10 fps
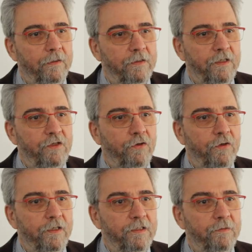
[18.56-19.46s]
This year
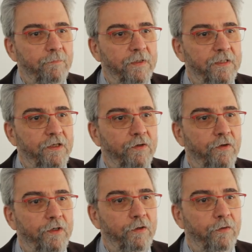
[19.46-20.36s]
has
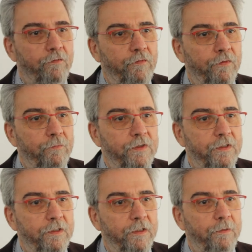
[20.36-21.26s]
particularly confirmed
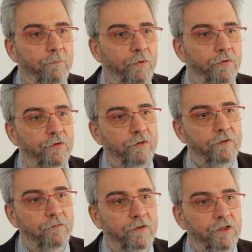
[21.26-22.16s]
the
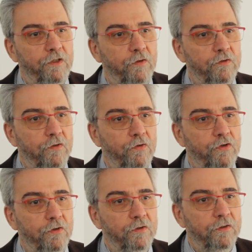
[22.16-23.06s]
importance of digital
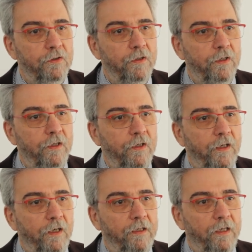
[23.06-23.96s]
solutions
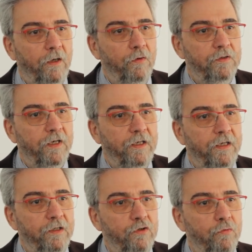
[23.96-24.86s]
and how they
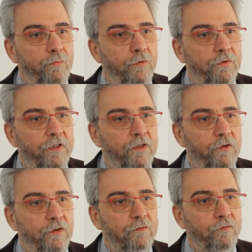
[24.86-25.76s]
can support and
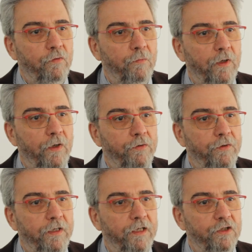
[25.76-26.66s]
transform our
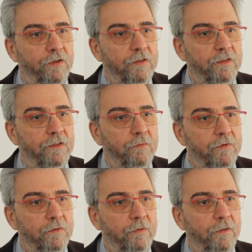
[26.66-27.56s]
education
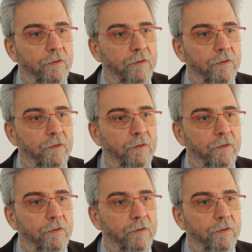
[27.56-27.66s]
systems.